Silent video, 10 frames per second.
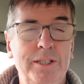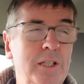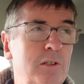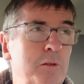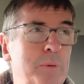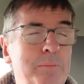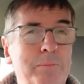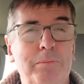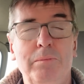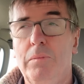Is it going to be
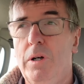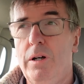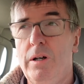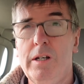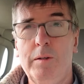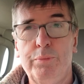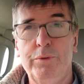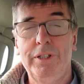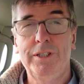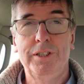
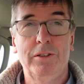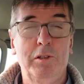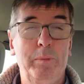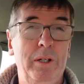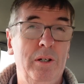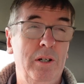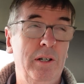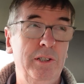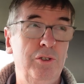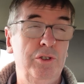hybrid? Is it going to be
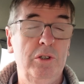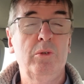hydrogen?